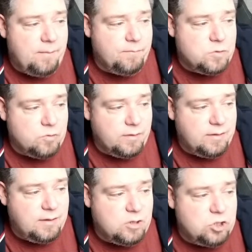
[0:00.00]
during
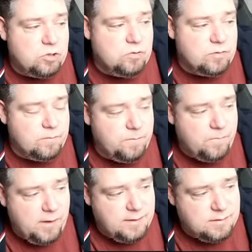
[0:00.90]
the choose and
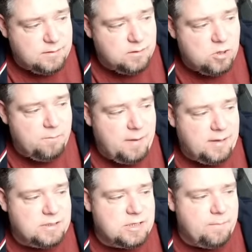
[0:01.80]
fight
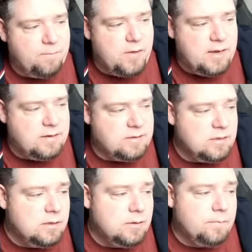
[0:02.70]
combat sub-phase,
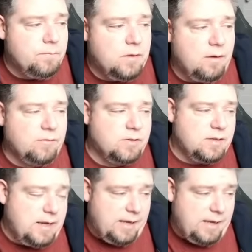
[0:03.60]
you have to take